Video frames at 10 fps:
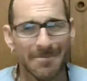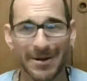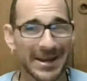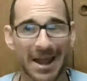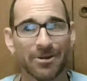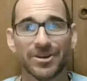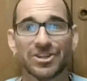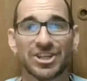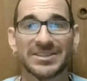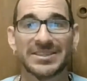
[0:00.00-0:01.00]
But now you're
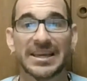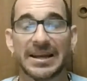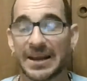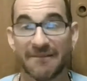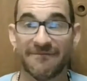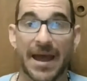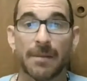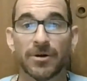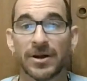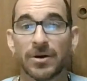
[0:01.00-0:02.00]
just getting a
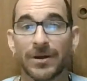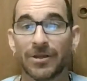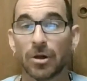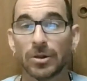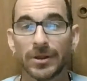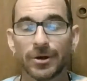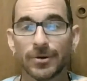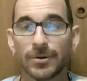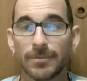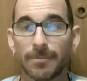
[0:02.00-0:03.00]
fabric with a
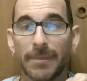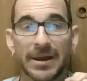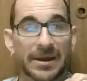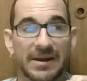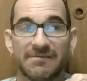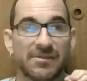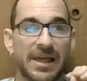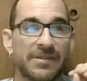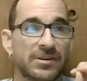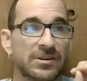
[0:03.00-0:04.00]
little bit of
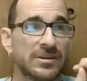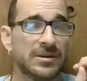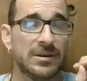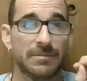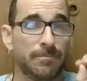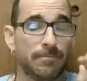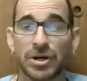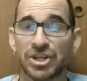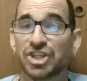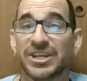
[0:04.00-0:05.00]
leather
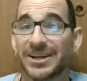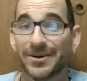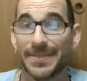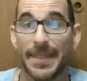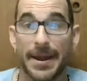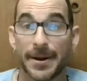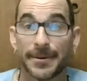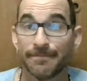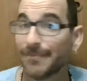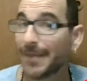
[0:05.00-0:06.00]
pushed here and
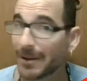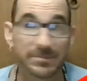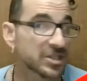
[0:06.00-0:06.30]
there. I'm